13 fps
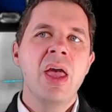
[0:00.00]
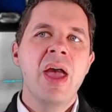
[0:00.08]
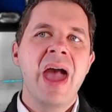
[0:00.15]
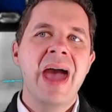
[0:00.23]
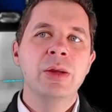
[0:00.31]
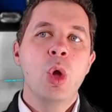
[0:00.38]

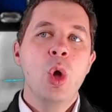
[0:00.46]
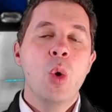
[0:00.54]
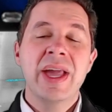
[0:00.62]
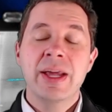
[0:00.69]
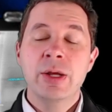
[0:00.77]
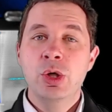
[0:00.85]
And
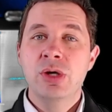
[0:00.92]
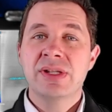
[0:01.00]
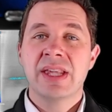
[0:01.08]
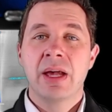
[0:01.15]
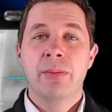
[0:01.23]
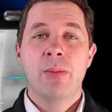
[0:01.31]
we can use
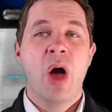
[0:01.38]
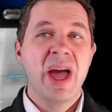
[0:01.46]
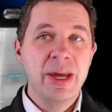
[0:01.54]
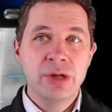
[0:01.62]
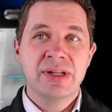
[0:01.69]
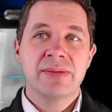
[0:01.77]
them, I
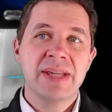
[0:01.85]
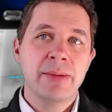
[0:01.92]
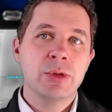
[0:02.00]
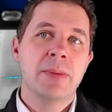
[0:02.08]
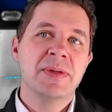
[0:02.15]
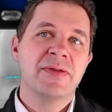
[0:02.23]
use them
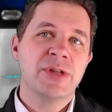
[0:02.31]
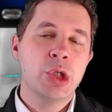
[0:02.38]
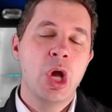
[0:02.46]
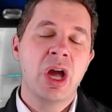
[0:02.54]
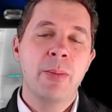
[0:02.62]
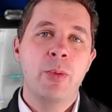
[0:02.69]
sometimes for
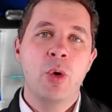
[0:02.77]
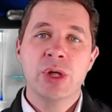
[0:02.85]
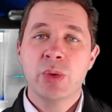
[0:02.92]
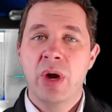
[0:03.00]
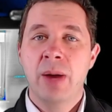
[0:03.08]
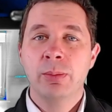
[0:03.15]
circuit
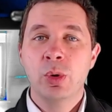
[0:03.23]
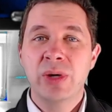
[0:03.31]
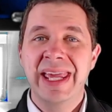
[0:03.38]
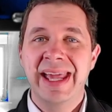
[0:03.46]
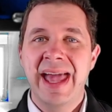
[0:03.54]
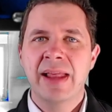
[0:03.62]
boards, where I'm
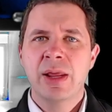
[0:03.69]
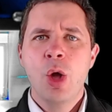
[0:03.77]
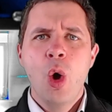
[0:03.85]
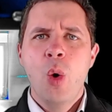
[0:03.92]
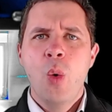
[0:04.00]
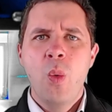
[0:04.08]
looking at
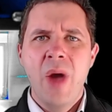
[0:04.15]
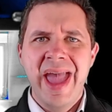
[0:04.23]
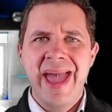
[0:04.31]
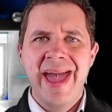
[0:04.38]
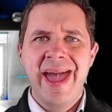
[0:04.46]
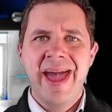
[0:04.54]

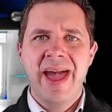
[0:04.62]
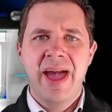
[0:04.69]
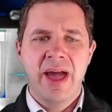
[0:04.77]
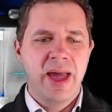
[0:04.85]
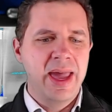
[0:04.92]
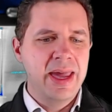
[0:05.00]

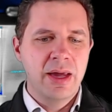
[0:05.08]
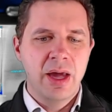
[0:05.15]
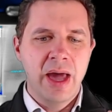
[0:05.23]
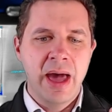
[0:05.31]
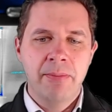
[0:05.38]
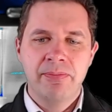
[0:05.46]
where,
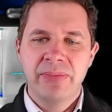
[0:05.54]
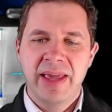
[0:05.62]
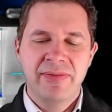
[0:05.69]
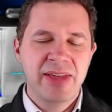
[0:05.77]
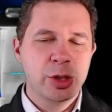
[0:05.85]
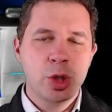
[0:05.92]

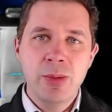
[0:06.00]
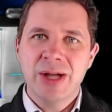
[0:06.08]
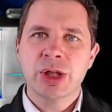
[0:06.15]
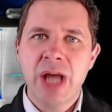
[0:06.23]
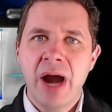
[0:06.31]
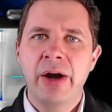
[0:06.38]
if there's too
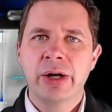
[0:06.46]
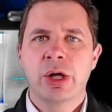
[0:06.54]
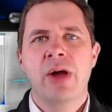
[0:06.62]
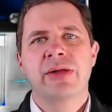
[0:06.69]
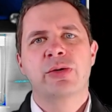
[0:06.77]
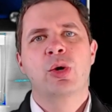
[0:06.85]
much current
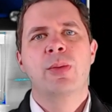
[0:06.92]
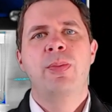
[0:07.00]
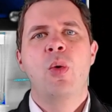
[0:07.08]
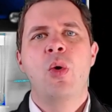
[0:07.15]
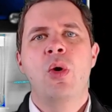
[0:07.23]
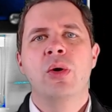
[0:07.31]
going through a
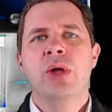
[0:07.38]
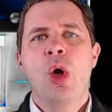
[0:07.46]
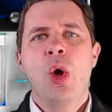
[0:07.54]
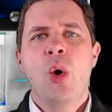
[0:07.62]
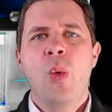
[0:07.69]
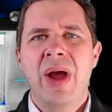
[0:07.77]
board,
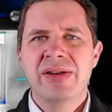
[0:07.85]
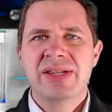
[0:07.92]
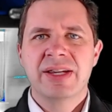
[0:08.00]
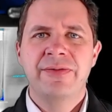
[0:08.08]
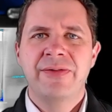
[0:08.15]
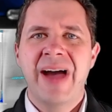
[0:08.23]
where is
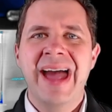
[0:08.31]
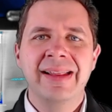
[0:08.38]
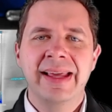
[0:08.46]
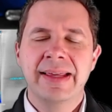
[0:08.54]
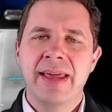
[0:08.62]
it failing?